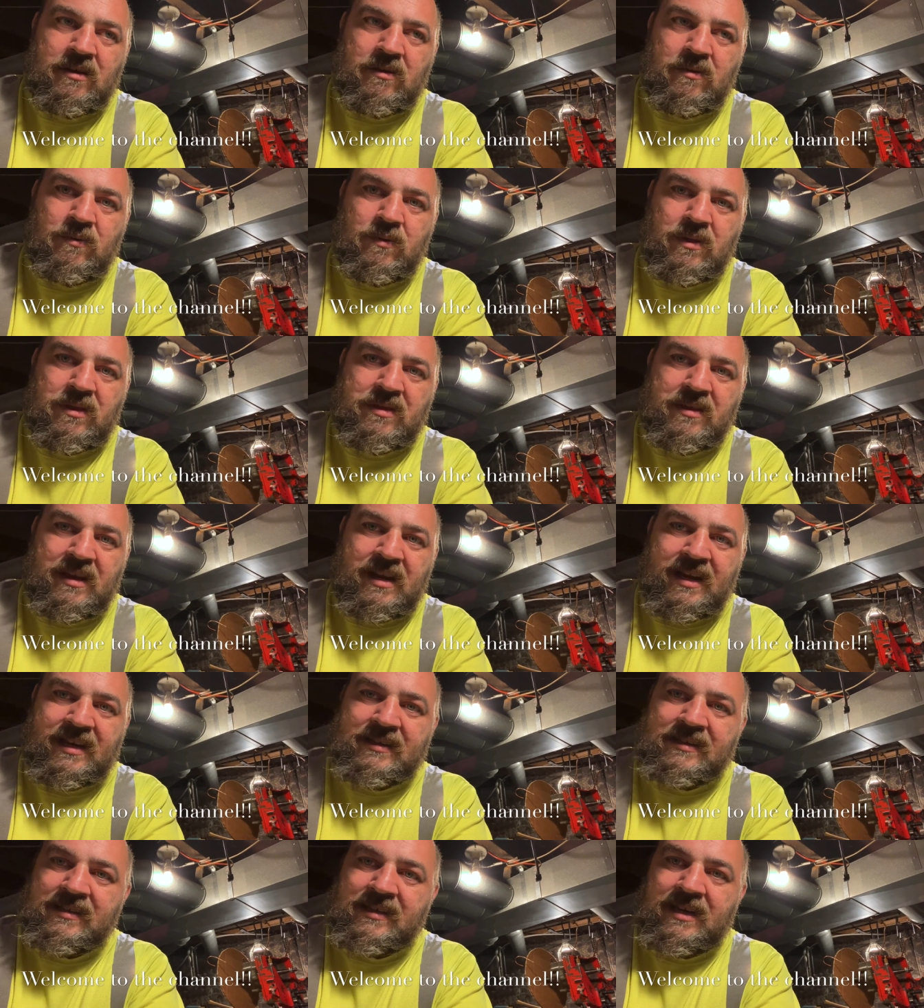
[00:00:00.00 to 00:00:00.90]
with the
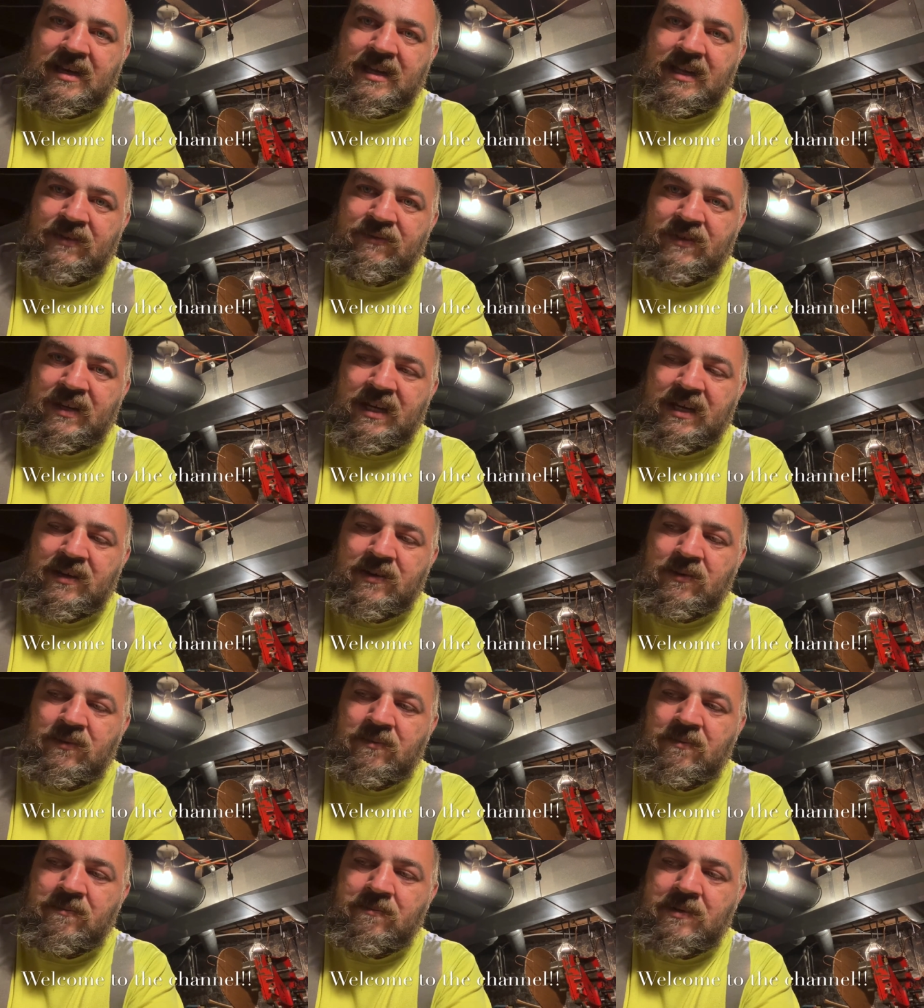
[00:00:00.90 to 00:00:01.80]
next cutting
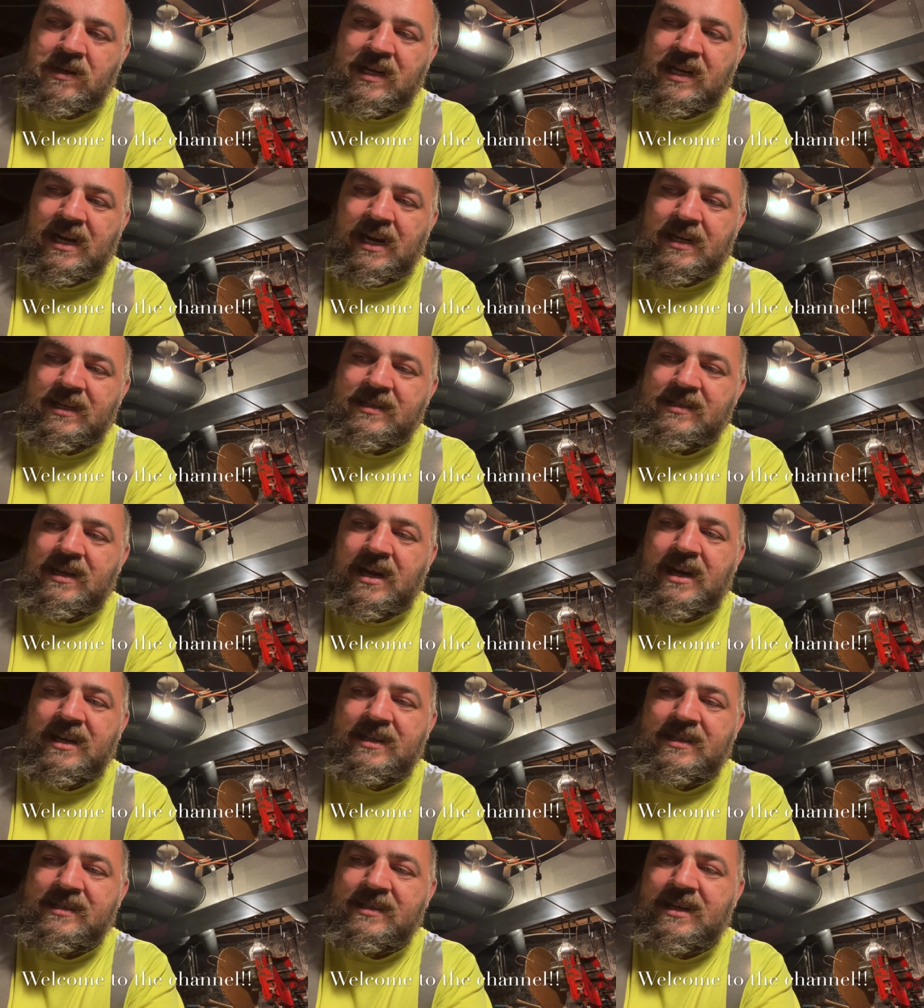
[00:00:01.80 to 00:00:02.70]
video, but I, just, I
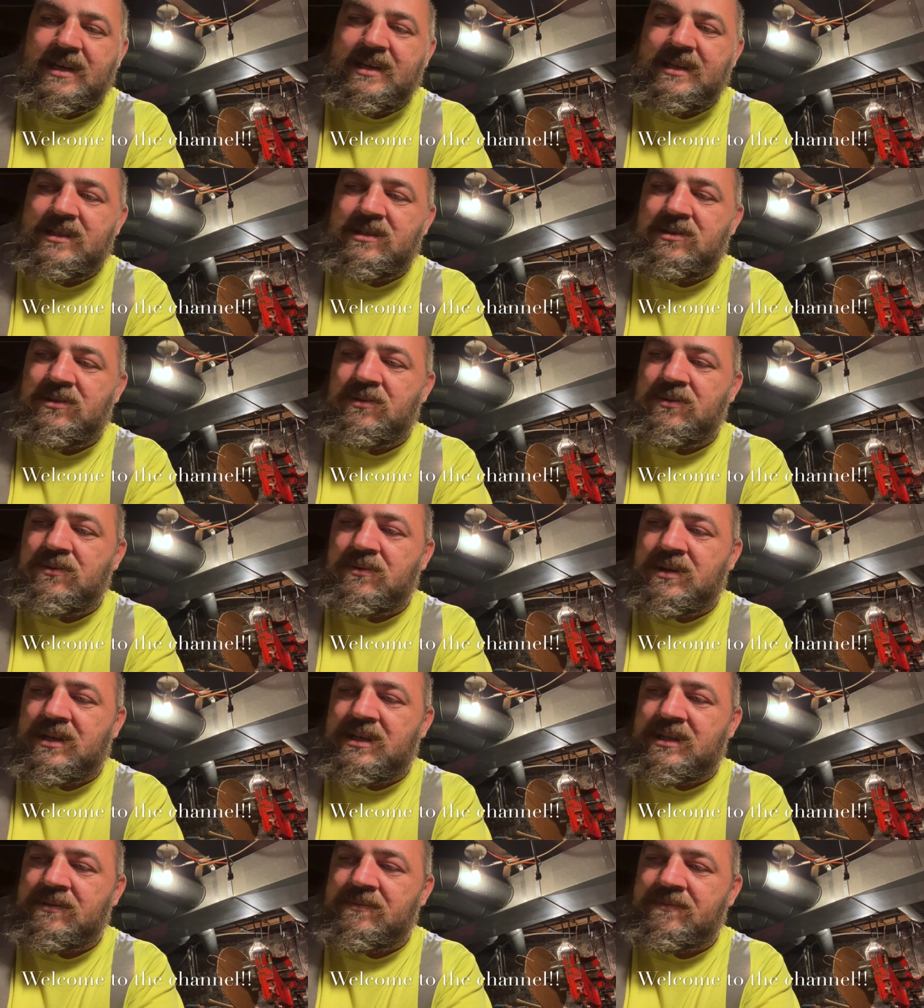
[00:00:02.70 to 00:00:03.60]
decided to uh,